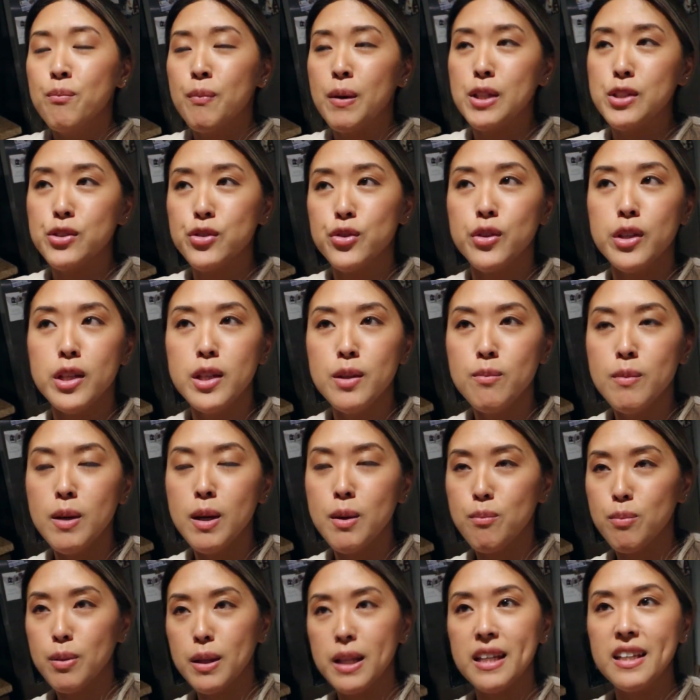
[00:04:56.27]
My dream
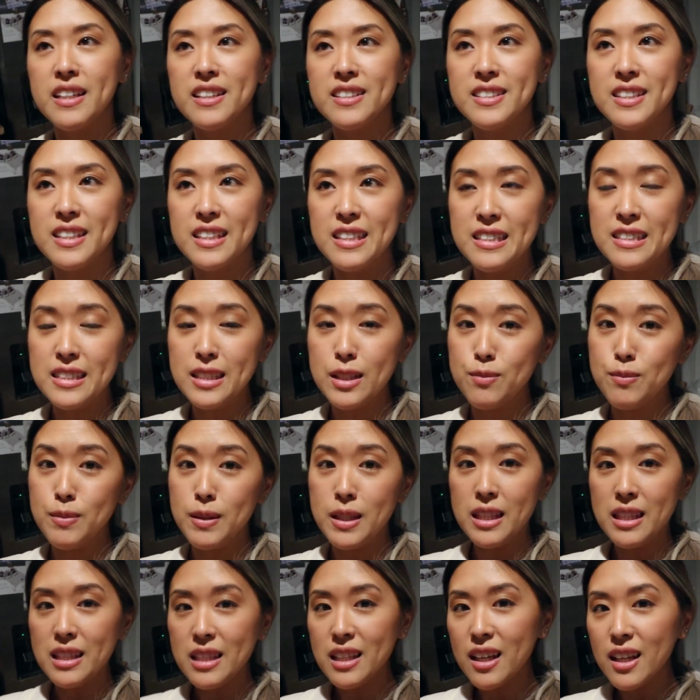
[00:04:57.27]
place is
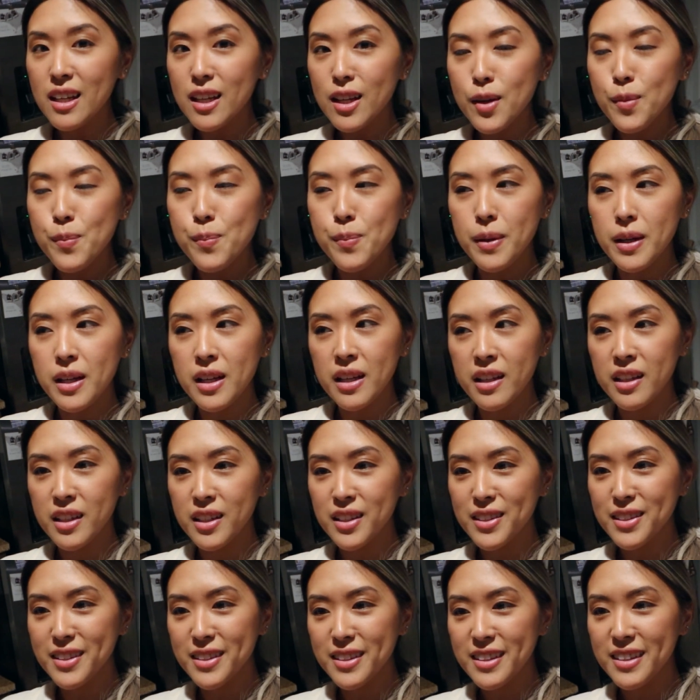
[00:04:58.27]
Ibiza,
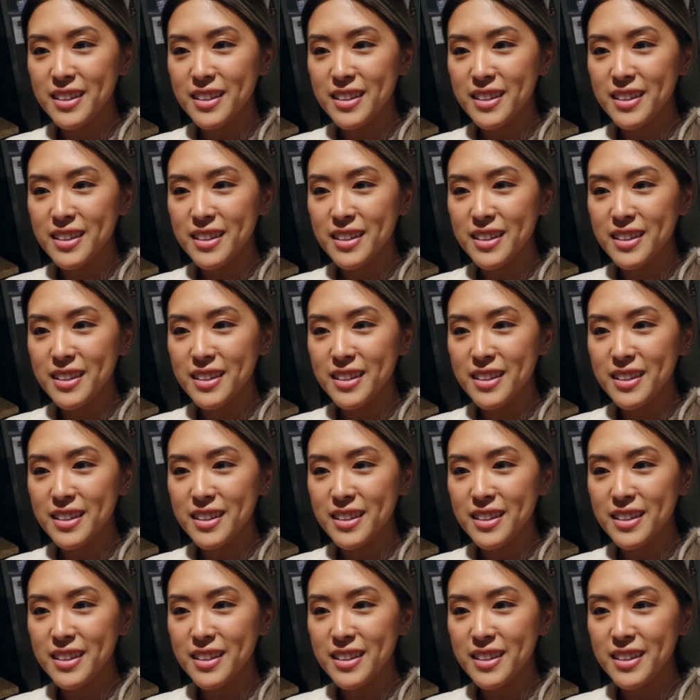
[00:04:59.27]
but